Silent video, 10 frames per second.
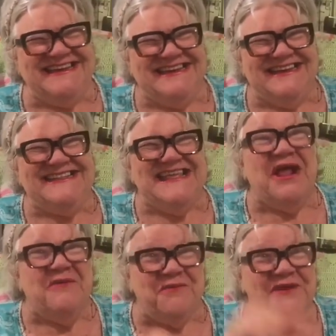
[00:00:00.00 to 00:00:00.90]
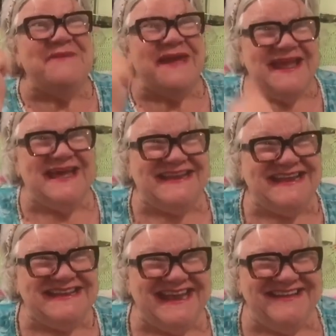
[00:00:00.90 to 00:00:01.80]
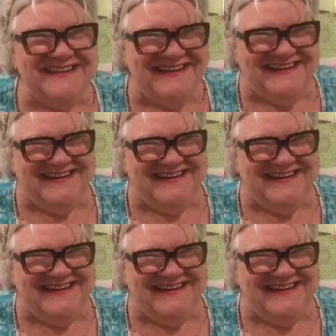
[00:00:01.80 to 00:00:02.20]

then I'll worry about how to get down there.